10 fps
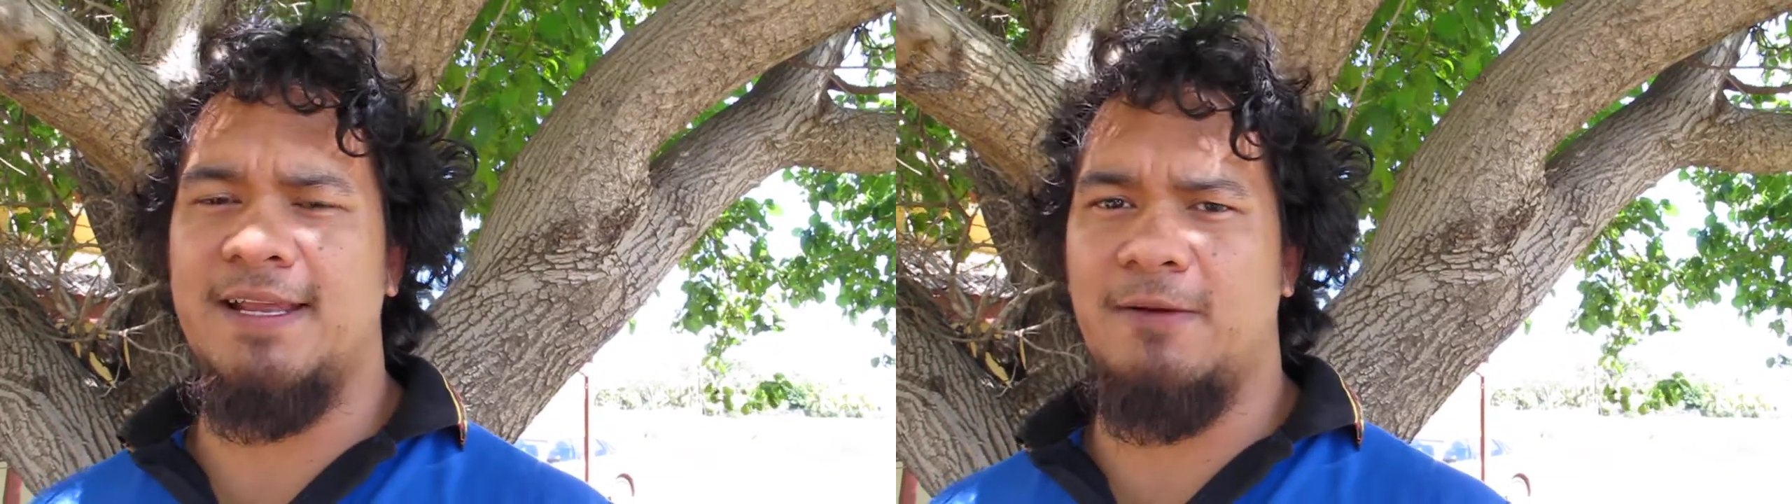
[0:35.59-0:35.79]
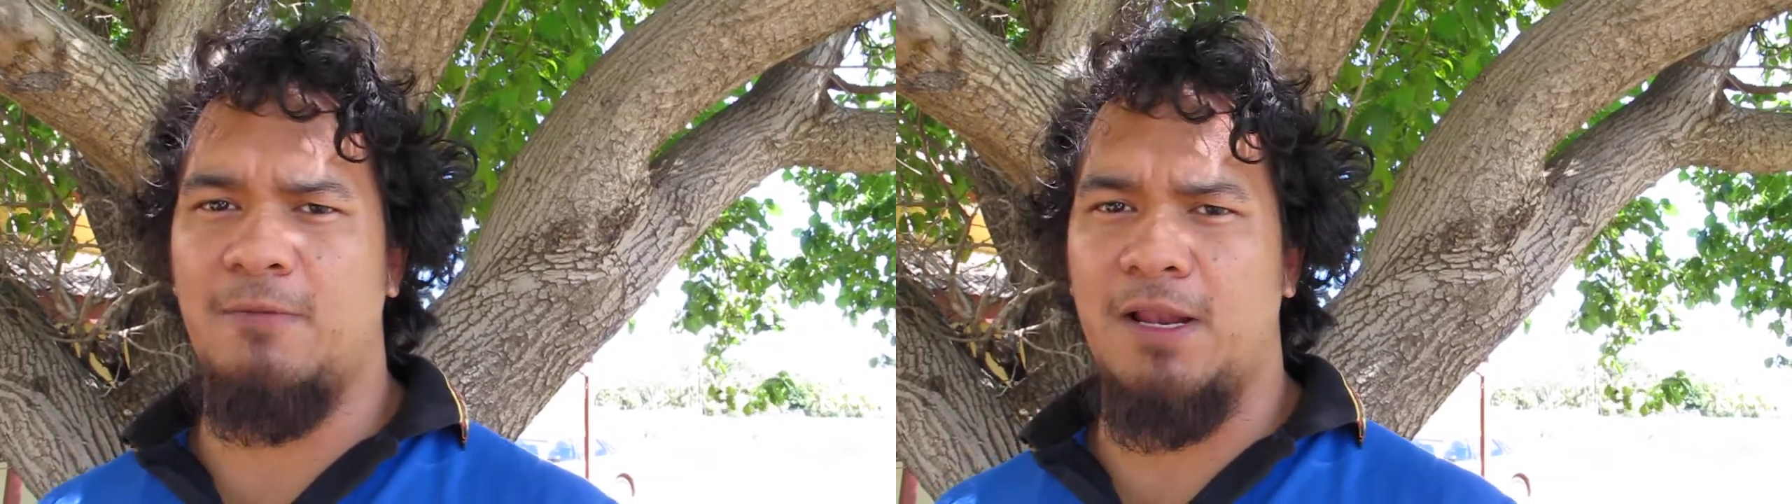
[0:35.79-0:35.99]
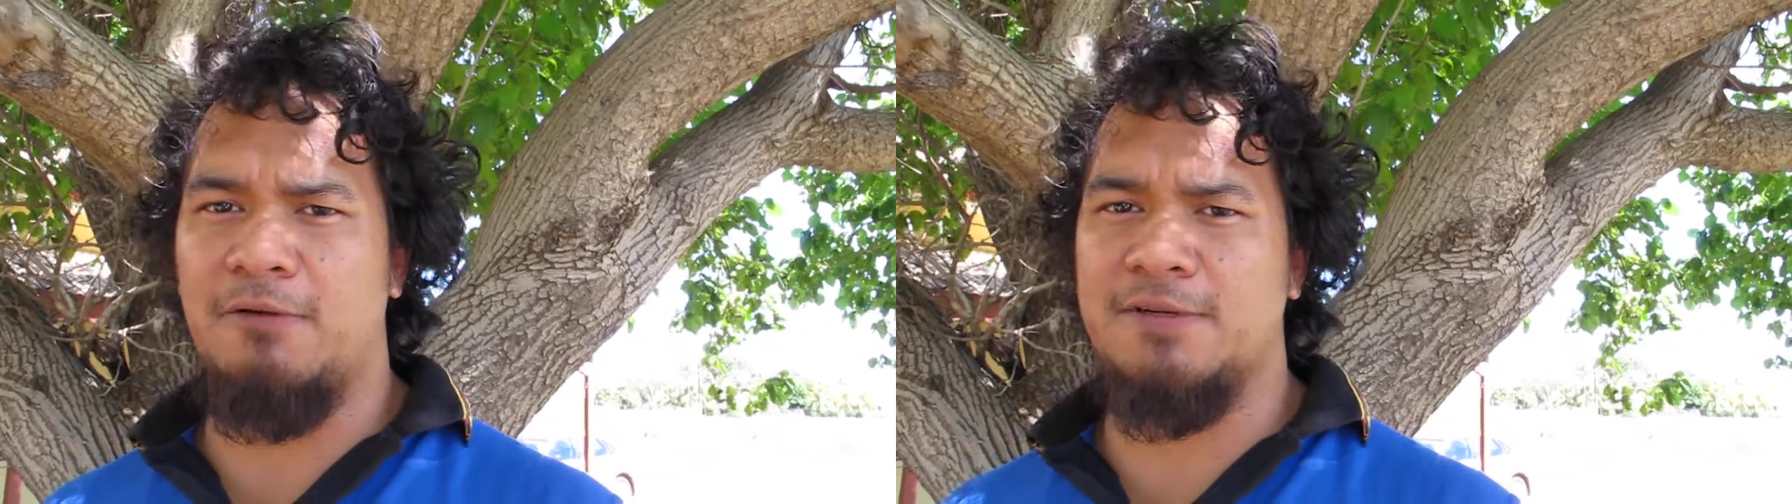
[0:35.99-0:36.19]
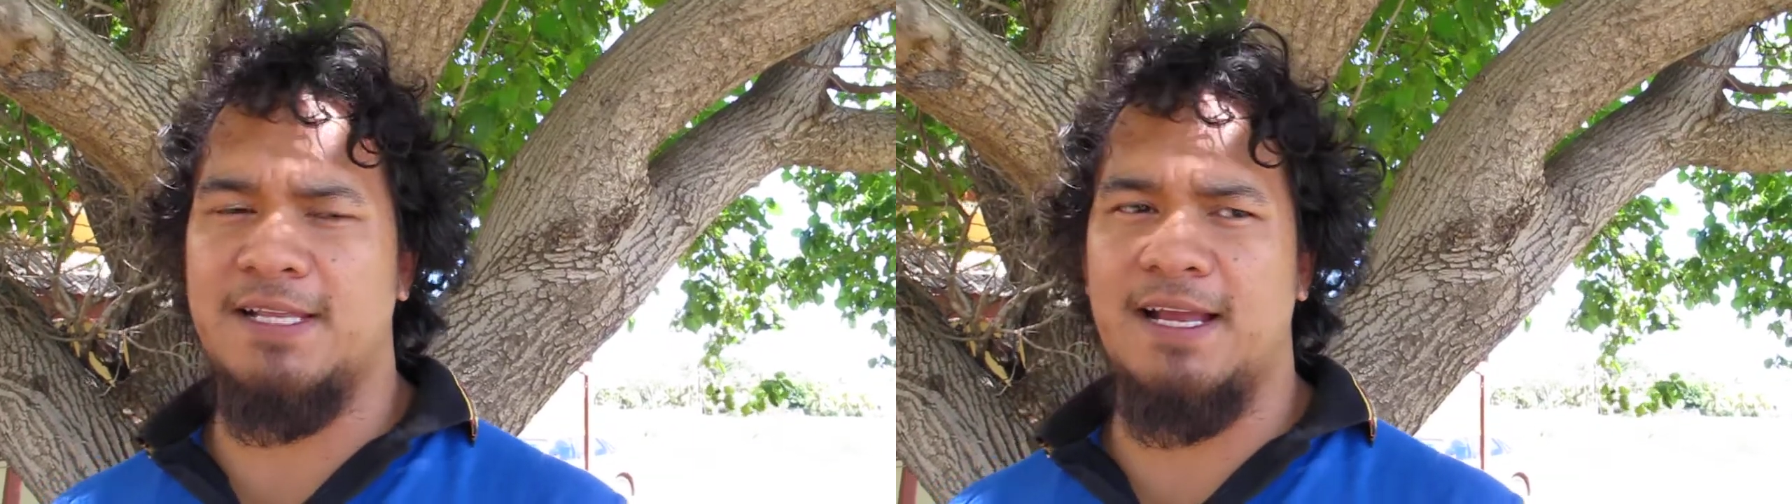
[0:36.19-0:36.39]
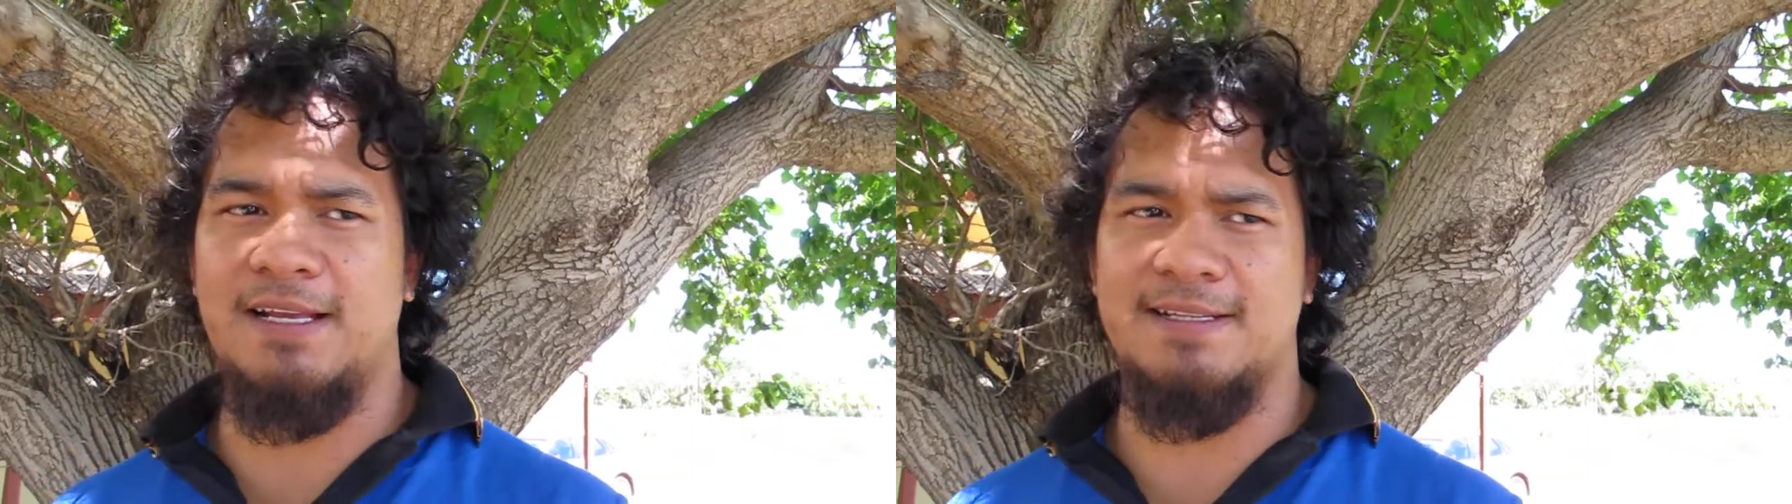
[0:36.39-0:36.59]
And while I was
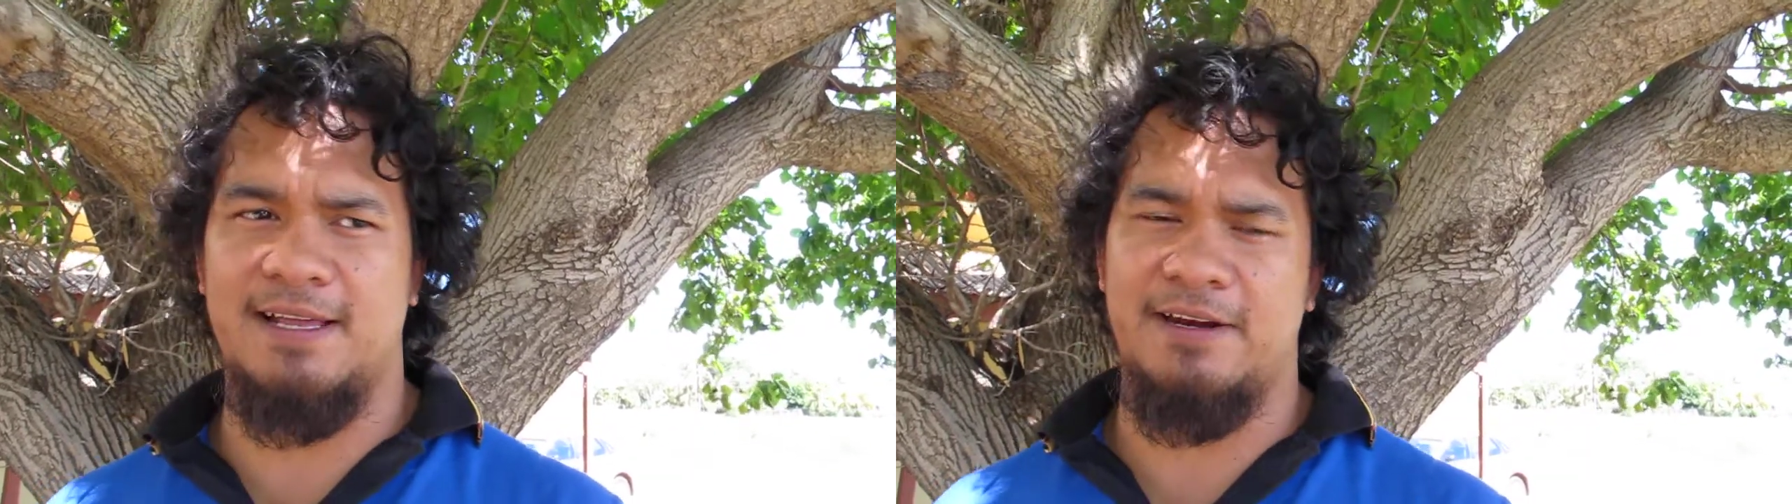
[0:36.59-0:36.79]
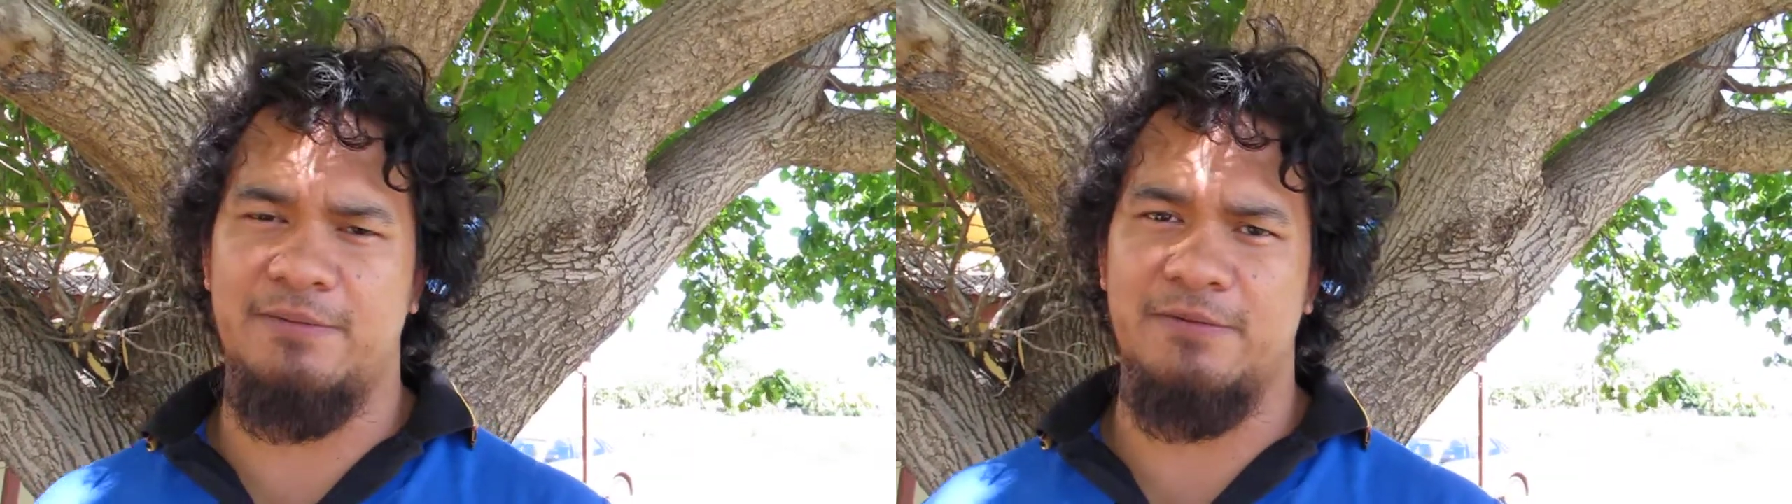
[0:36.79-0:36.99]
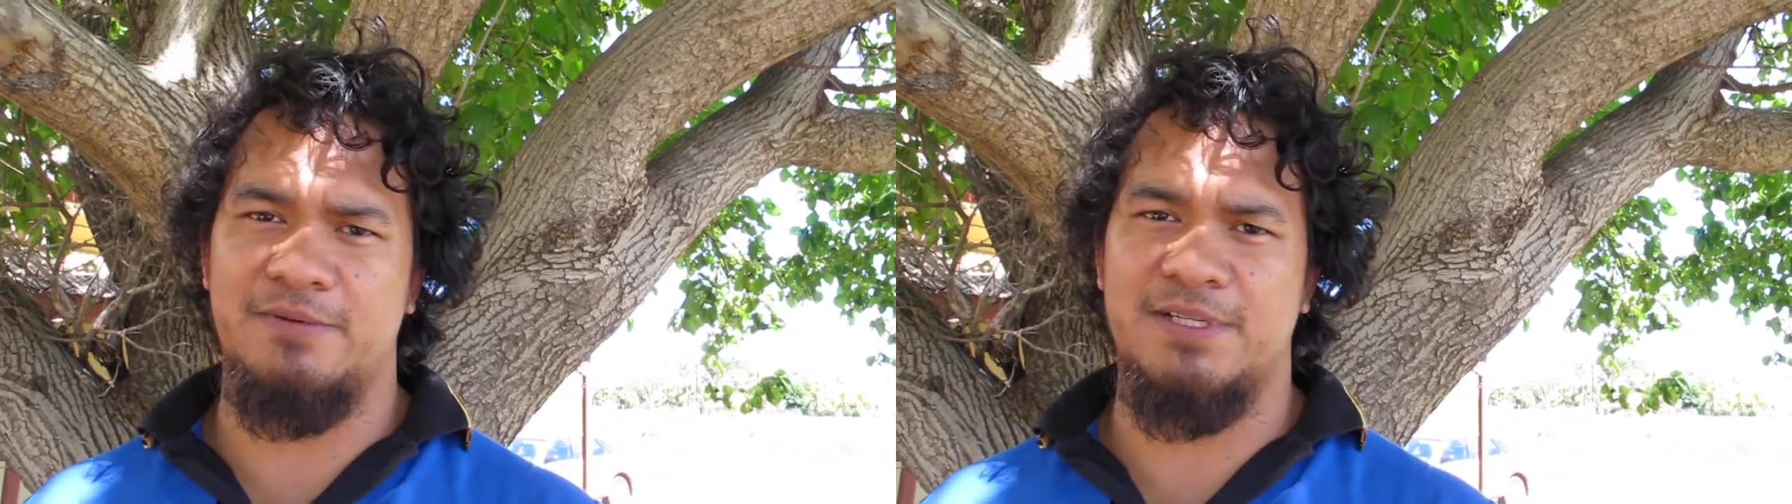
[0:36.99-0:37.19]
there, I started a